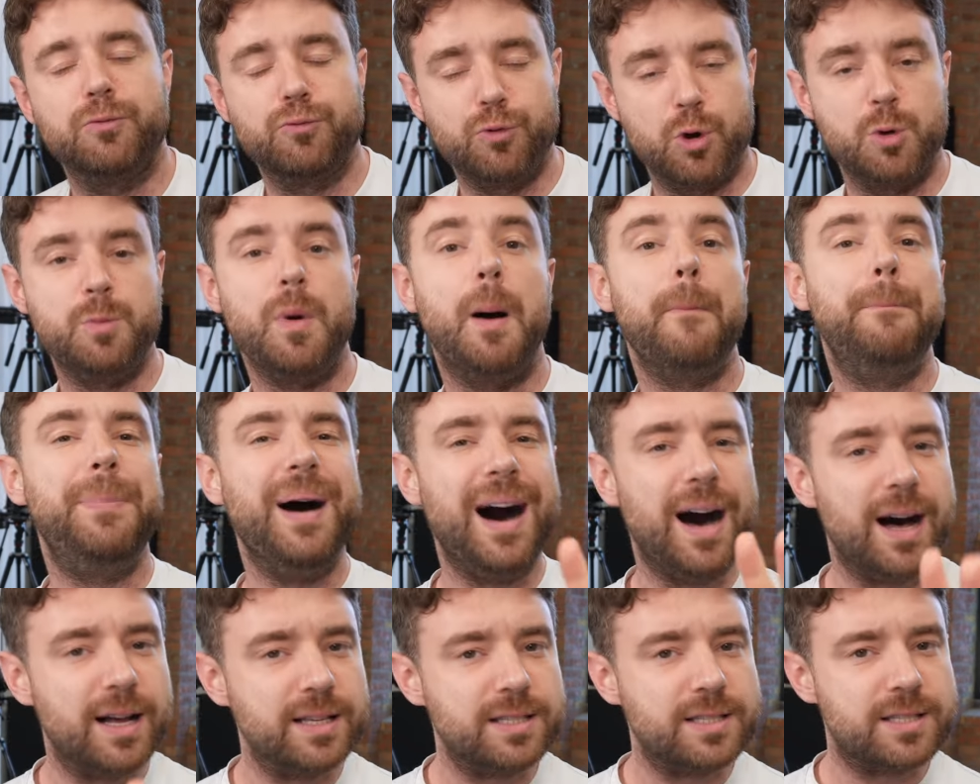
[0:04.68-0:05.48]
a rumour,
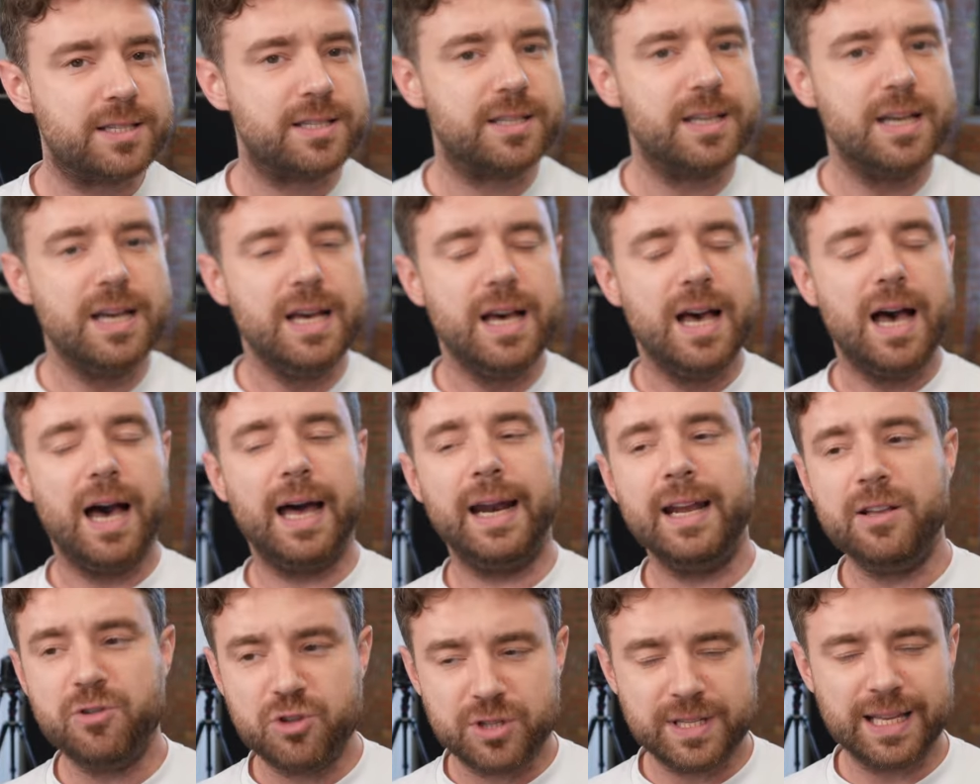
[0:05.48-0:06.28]
but
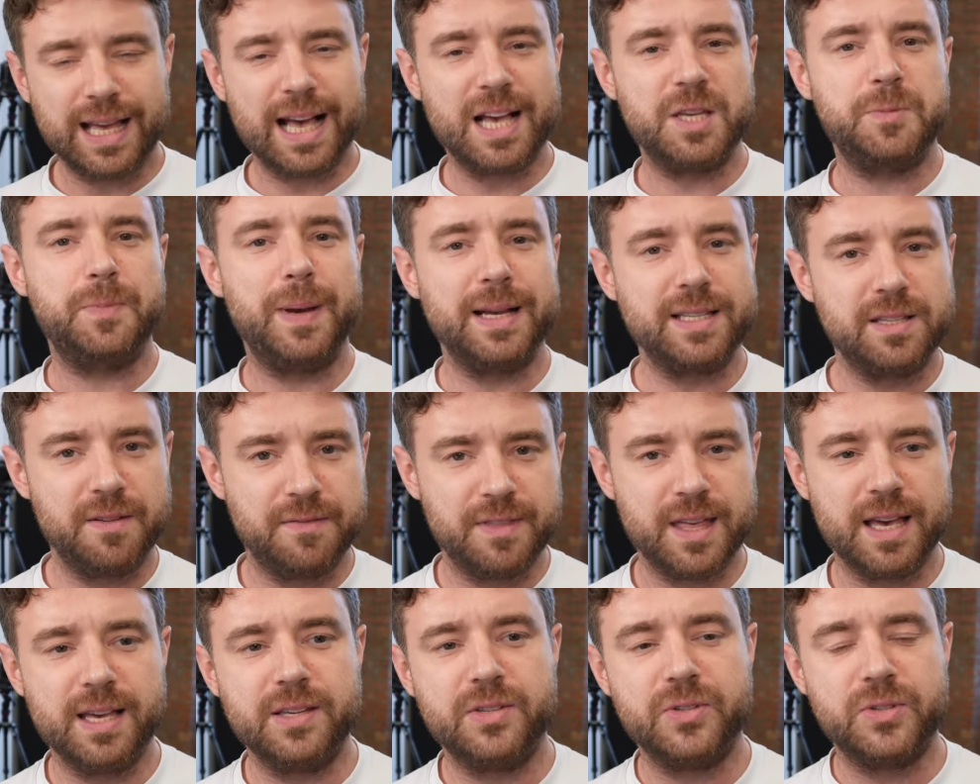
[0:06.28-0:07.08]
an interesting aspect
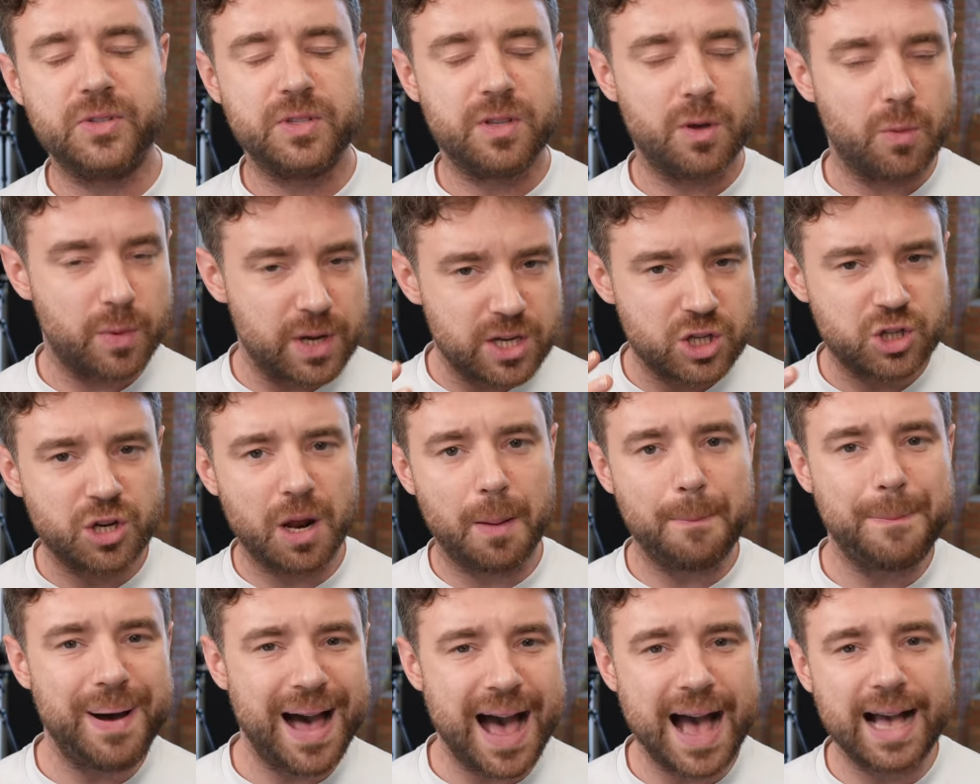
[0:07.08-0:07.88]
of this that we
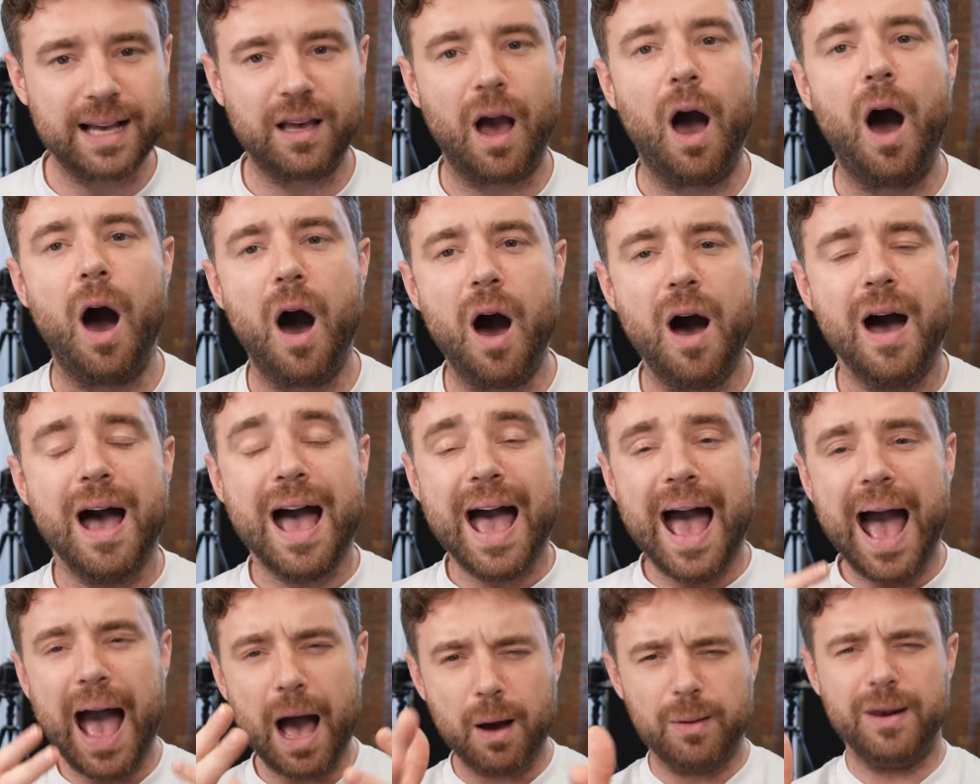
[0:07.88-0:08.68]
should unpack
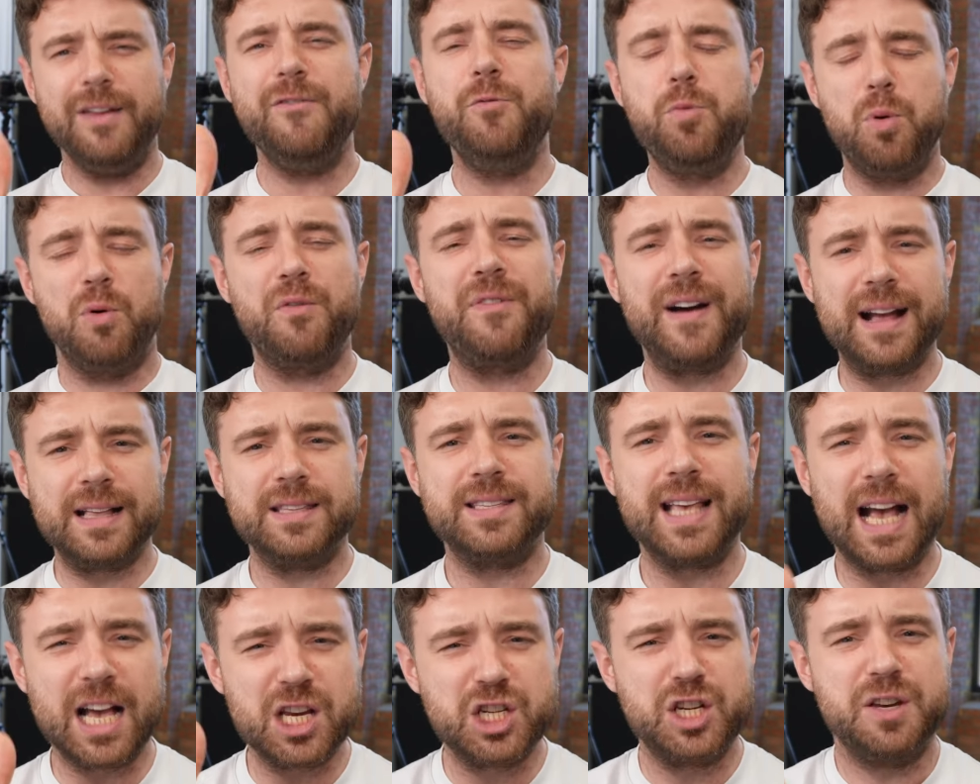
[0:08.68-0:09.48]
are how Liverpool
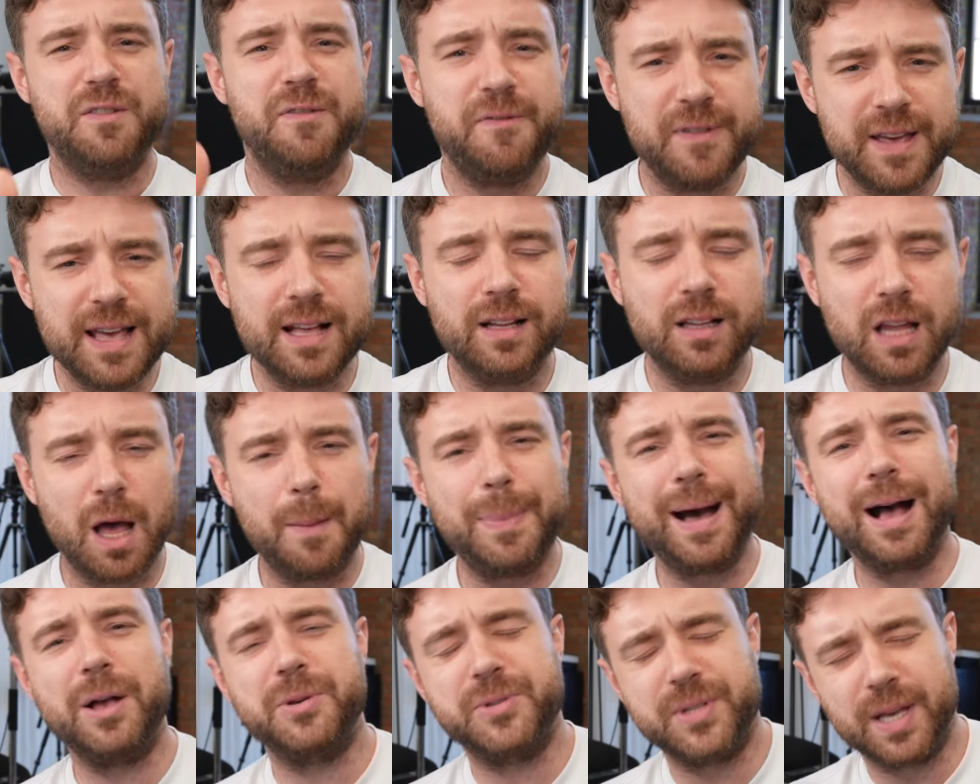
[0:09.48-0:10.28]
fans actually feel
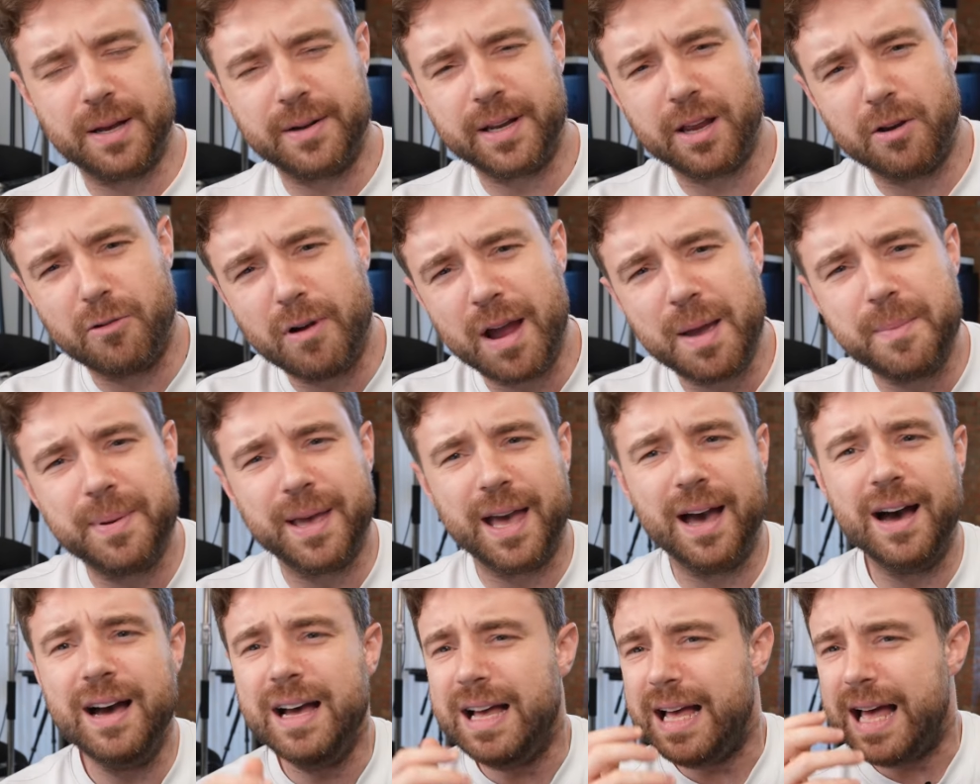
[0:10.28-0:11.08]
about Saudi
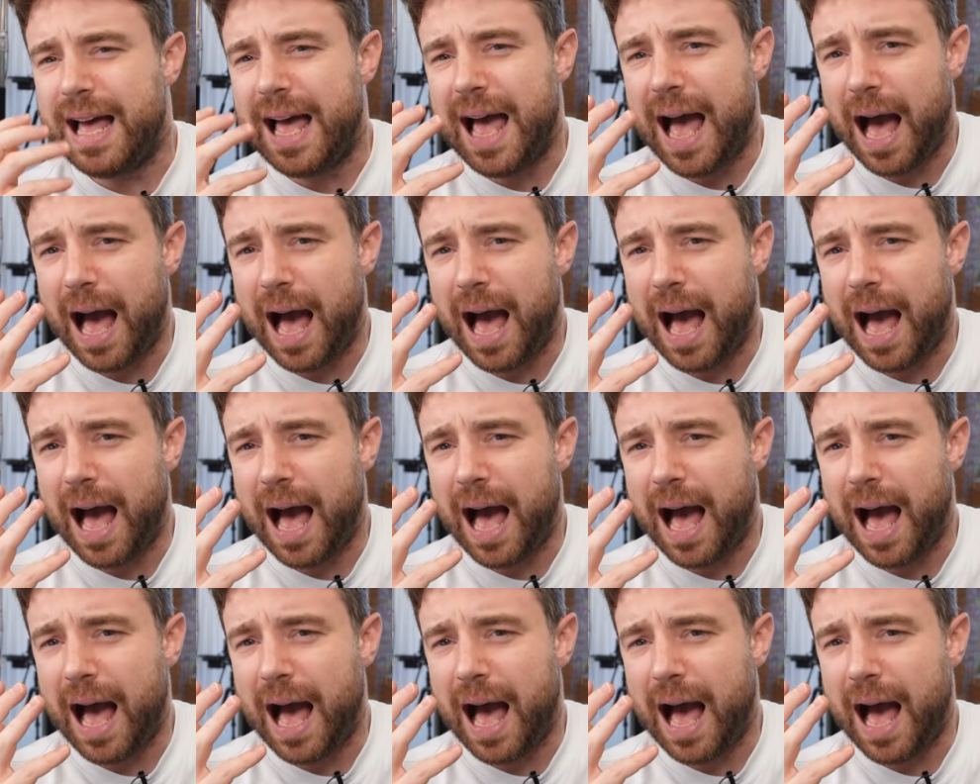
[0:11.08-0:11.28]
Arabia,